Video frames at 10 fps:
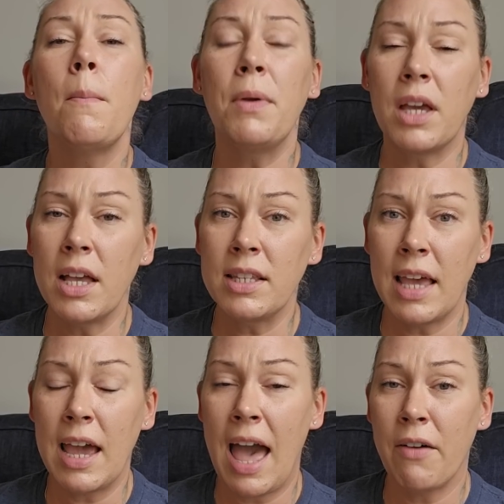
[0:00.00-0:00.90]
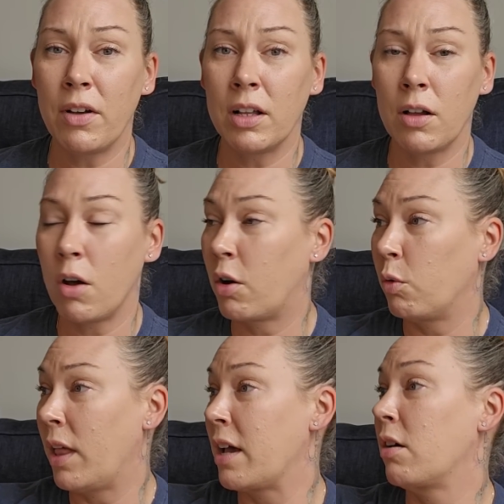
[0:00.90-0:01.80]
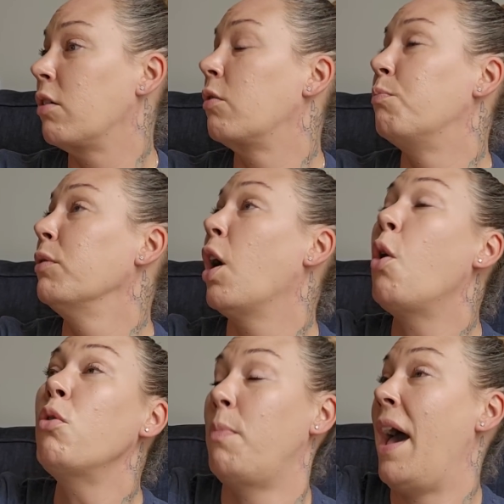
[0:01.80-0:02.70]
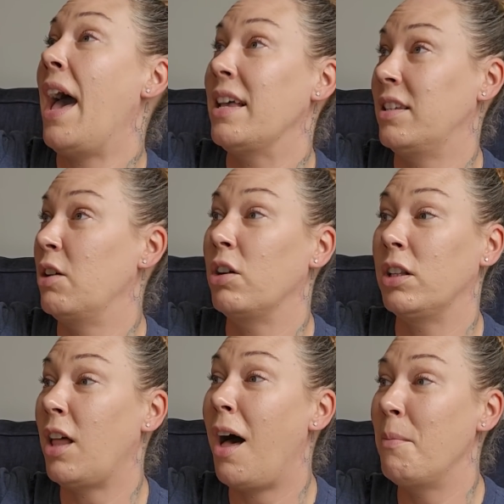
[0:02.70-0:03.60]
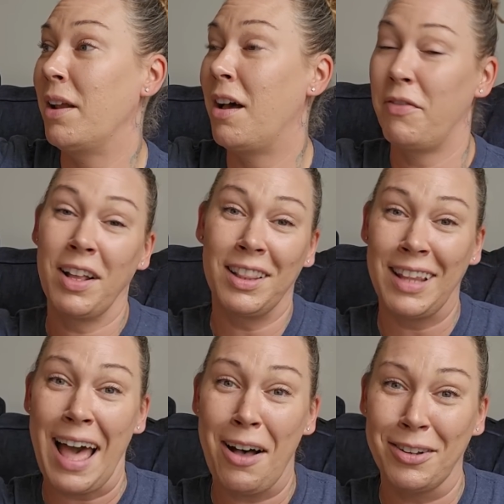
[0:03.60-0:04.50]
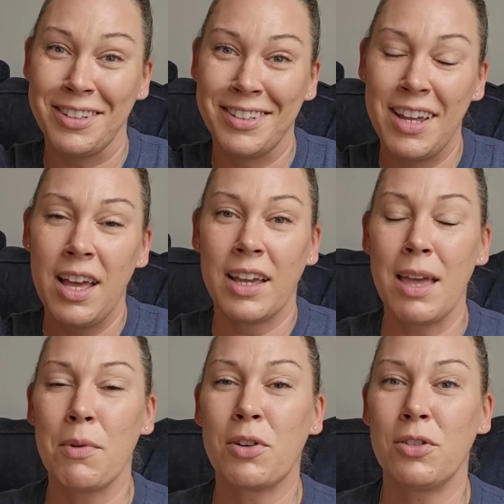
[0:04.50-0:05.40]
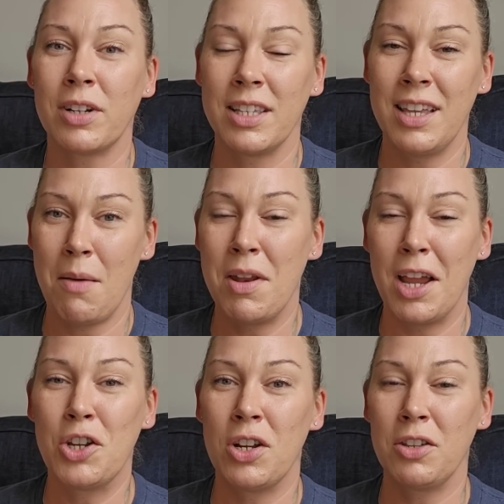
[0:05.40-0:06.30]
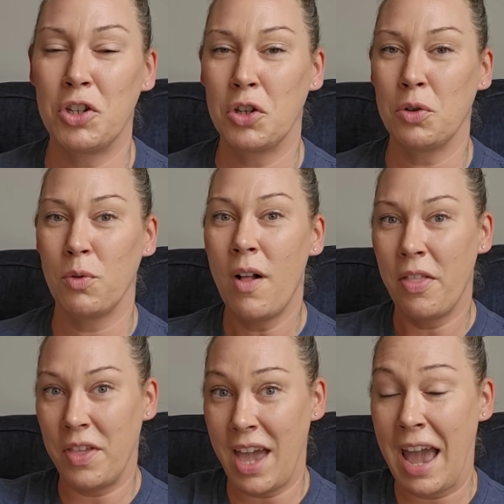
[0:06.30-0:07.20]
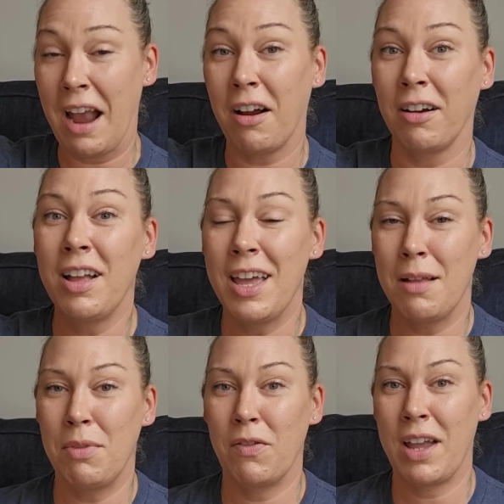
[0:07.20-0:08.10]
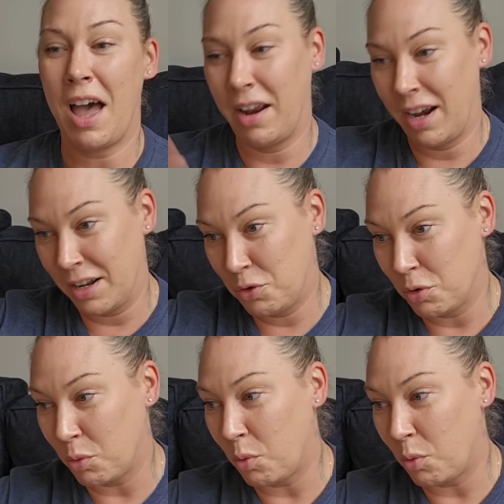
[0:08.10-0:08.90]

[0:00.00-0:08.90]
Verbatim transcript: because they have uh, like blown past their allotment of allowed chemical contamination into the air in Beaver County and into the